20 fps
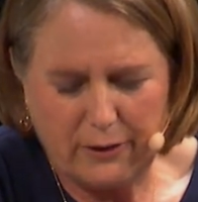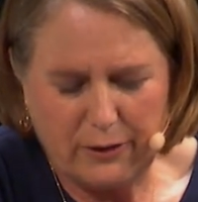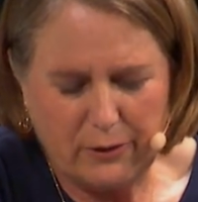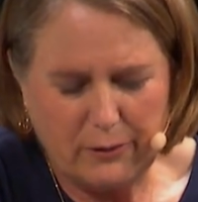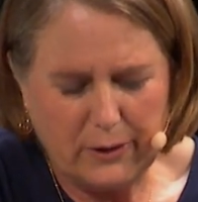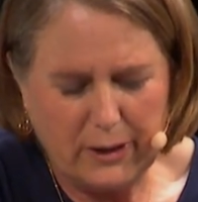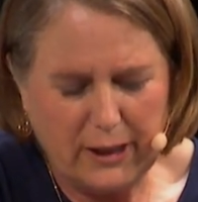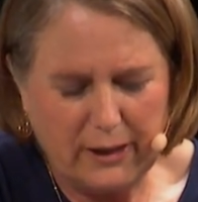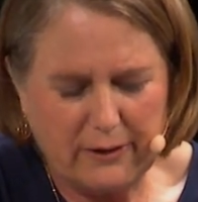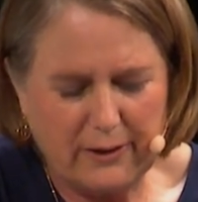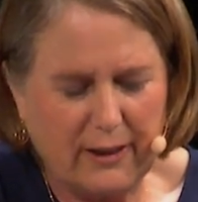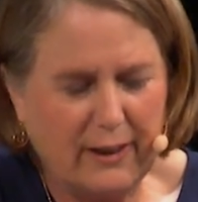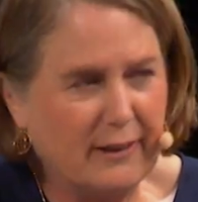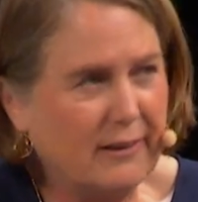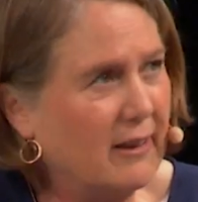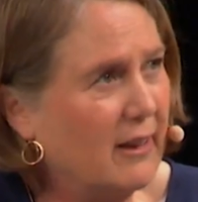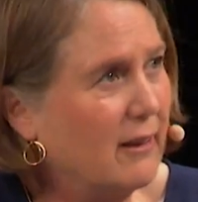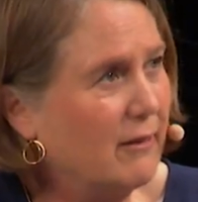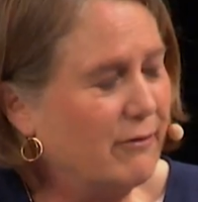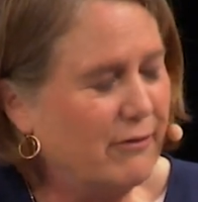You need to
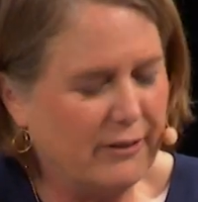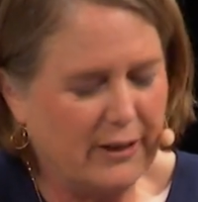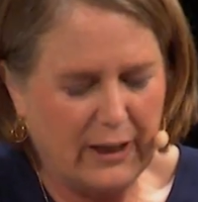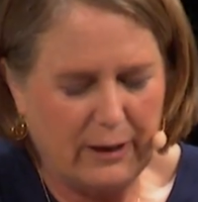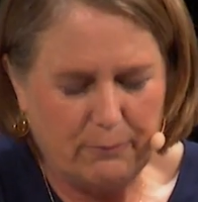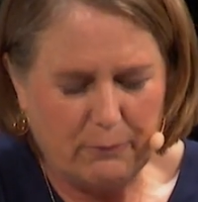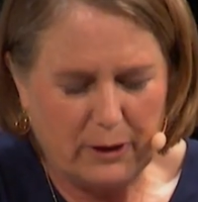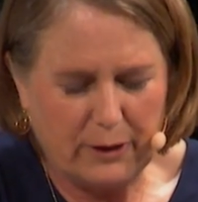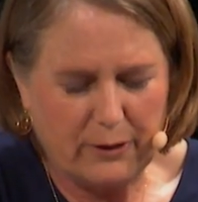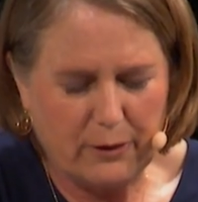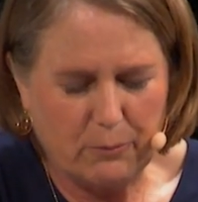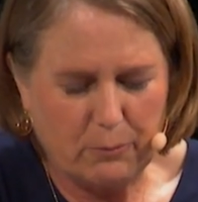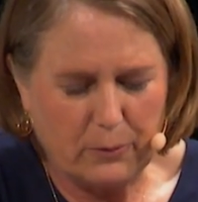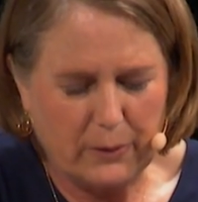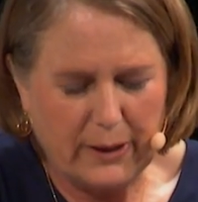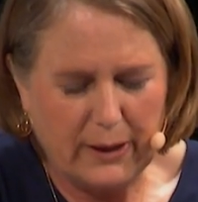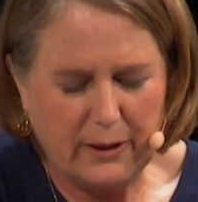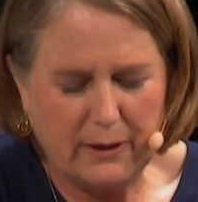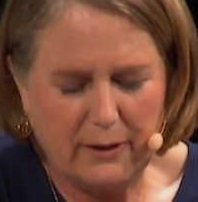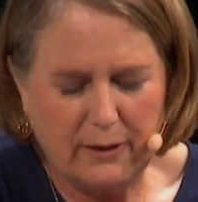identify what the
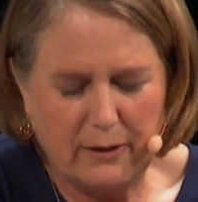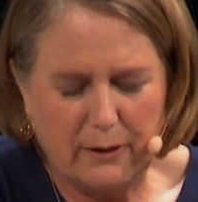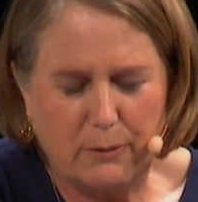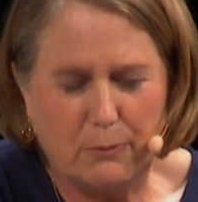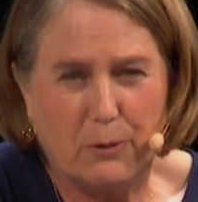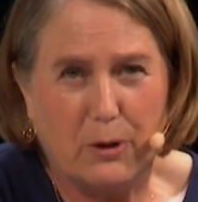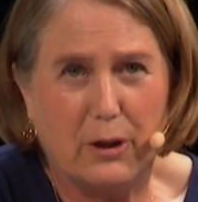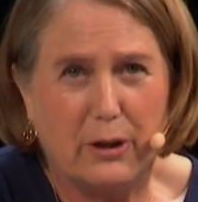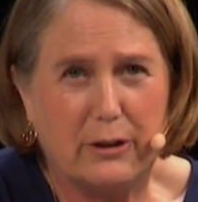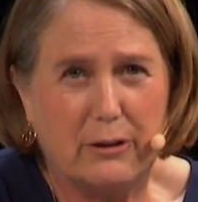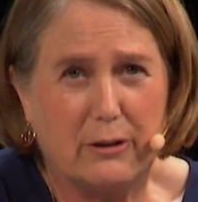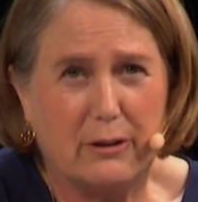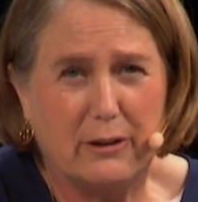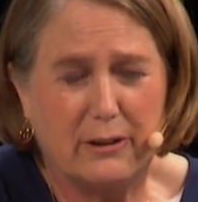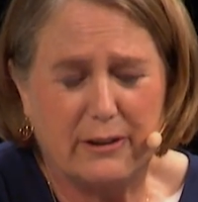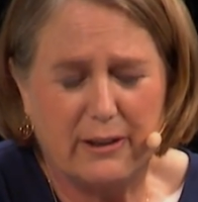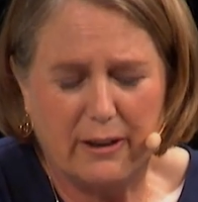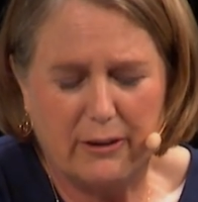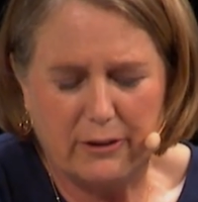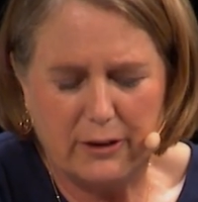wind and the water
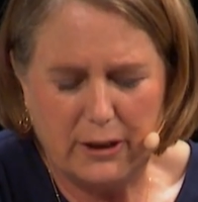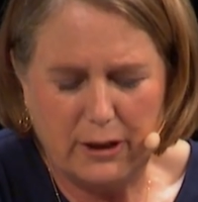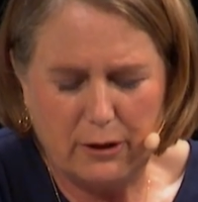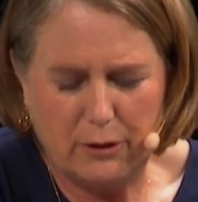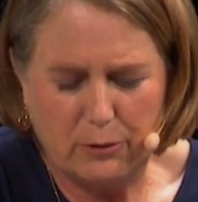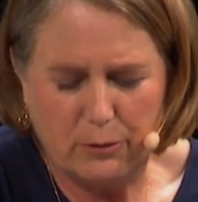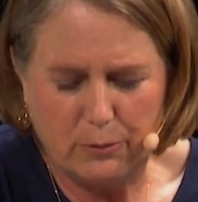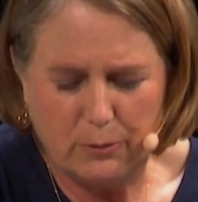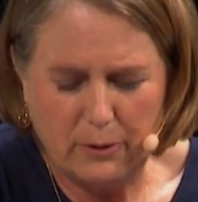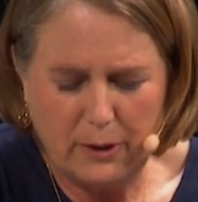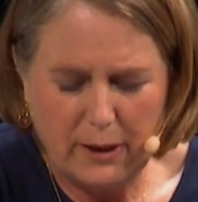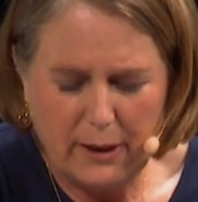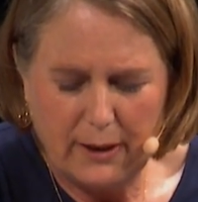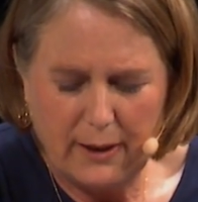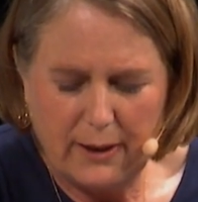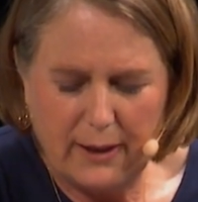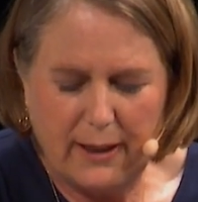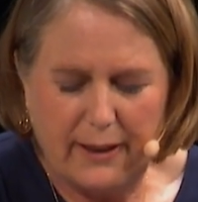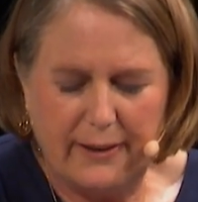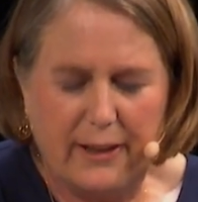are telling you,
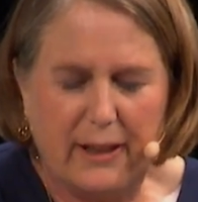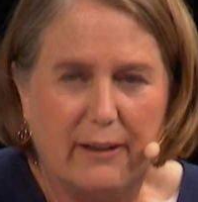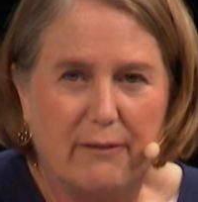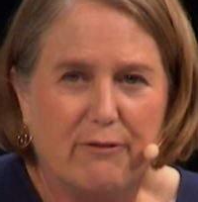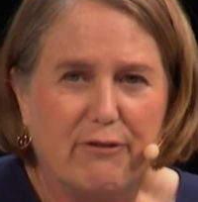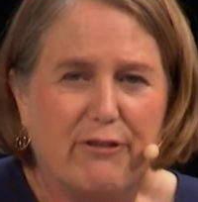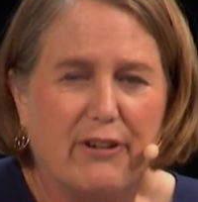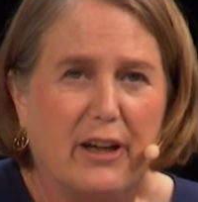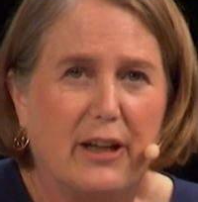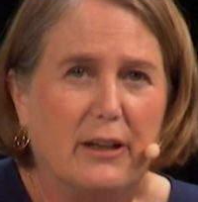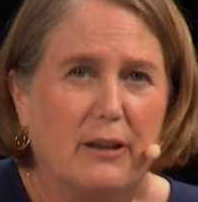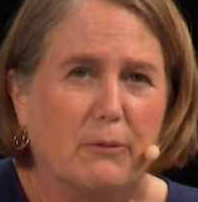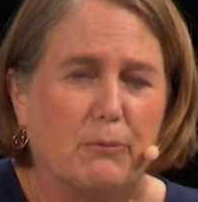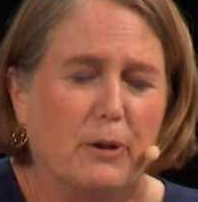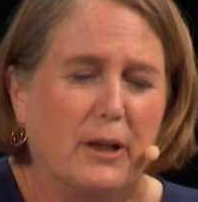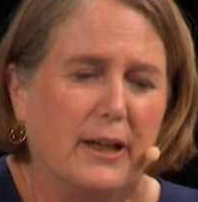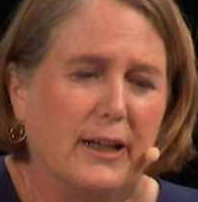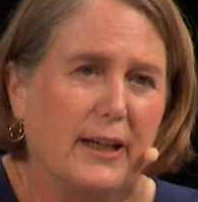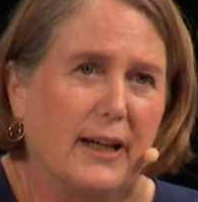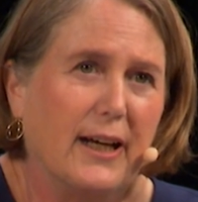and then find a
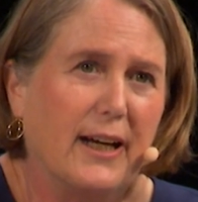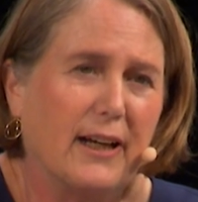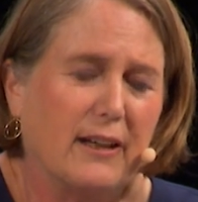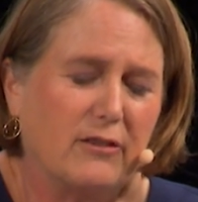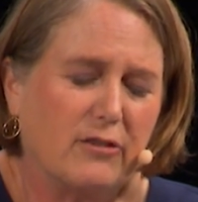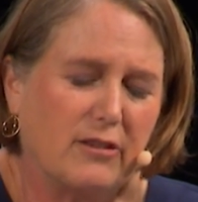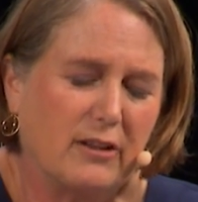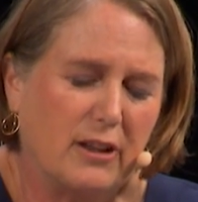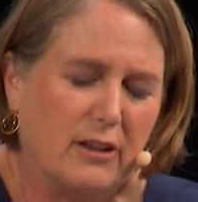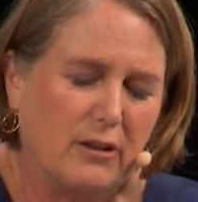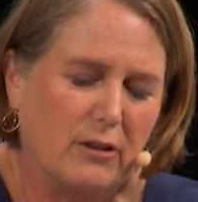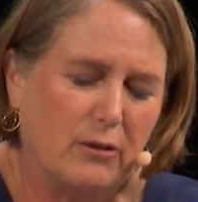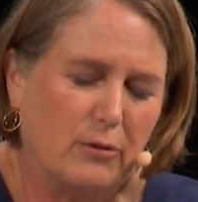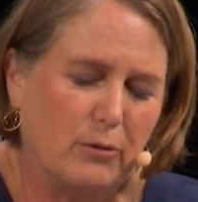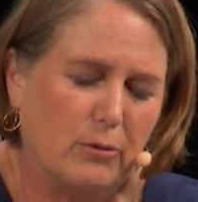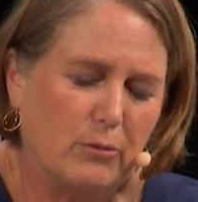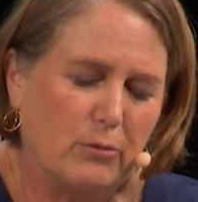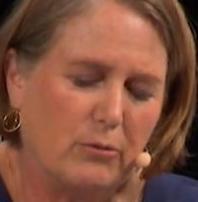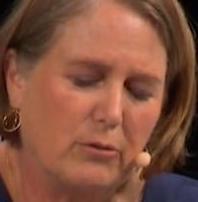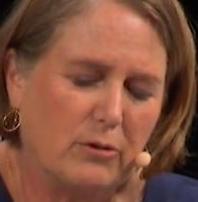way to
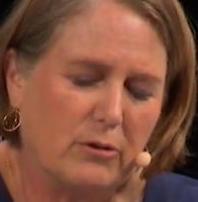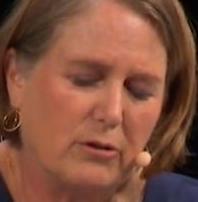execute